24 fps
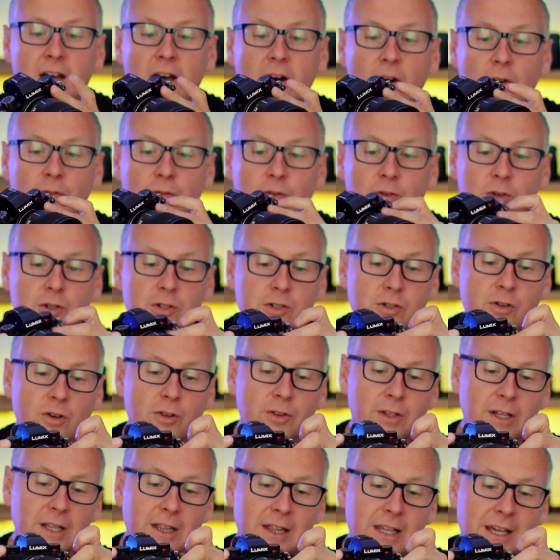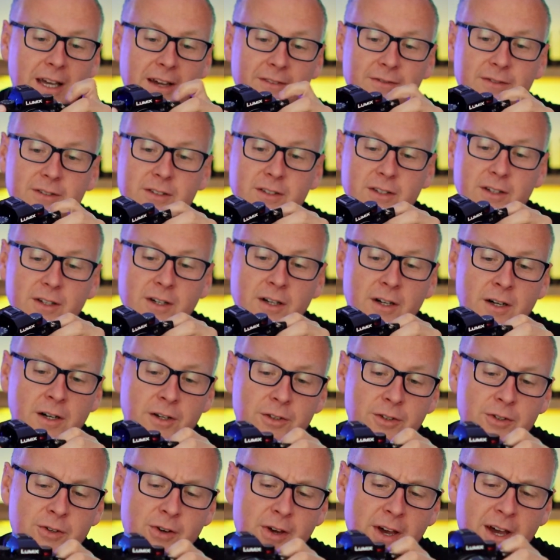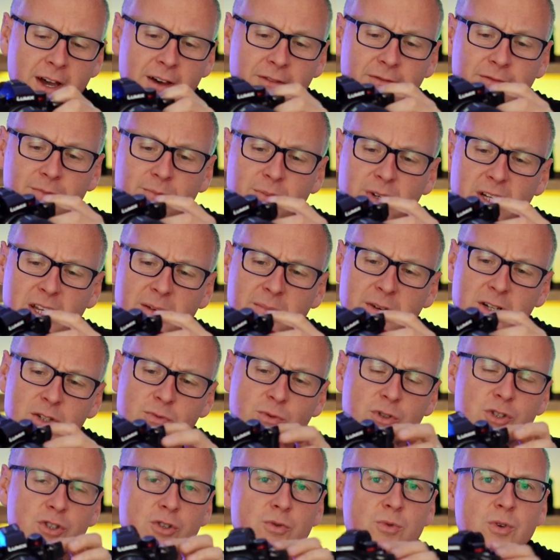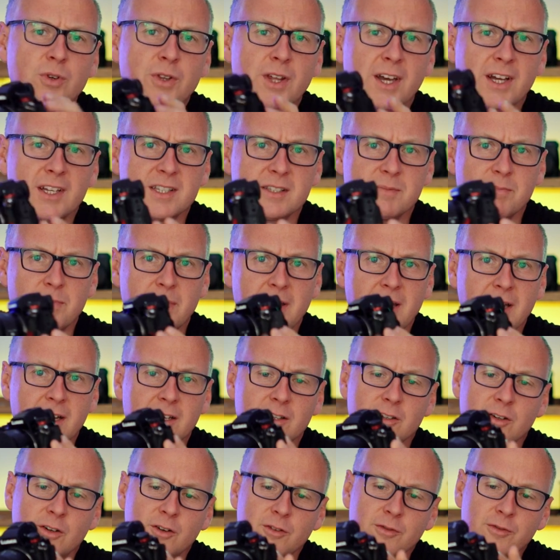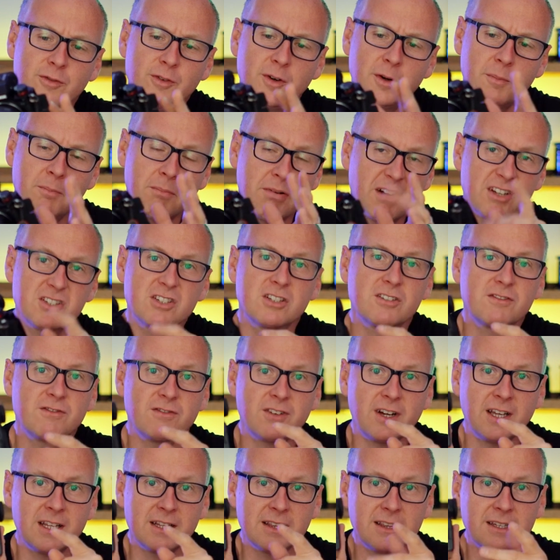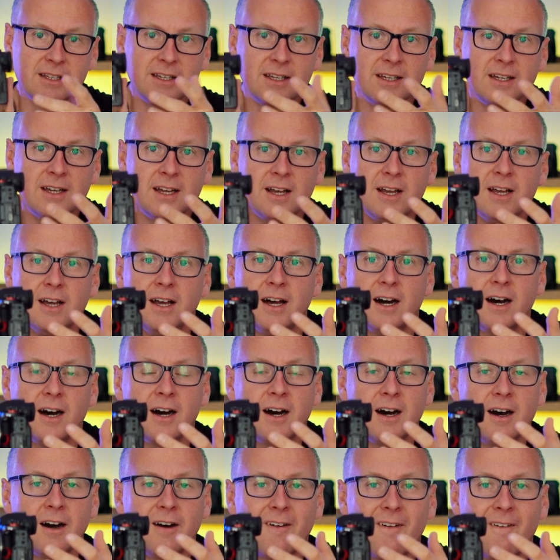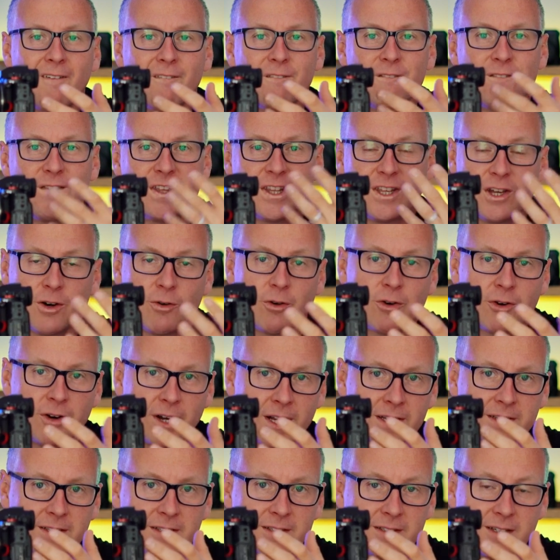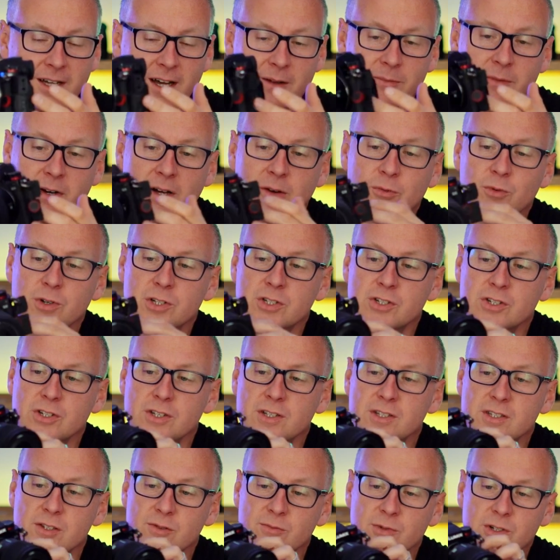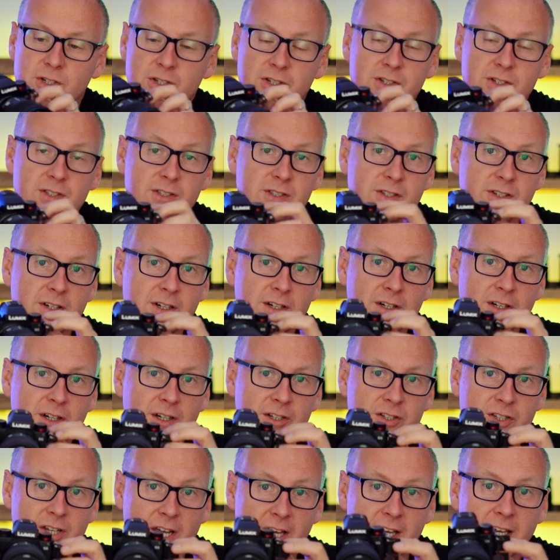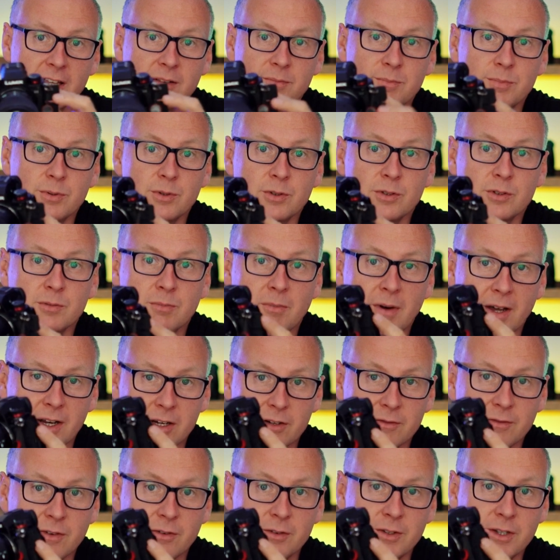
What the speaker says: Of course, on the left, you have pretty much what you would expect of a budget-friendly video-oriented camera, which is jack input, microphone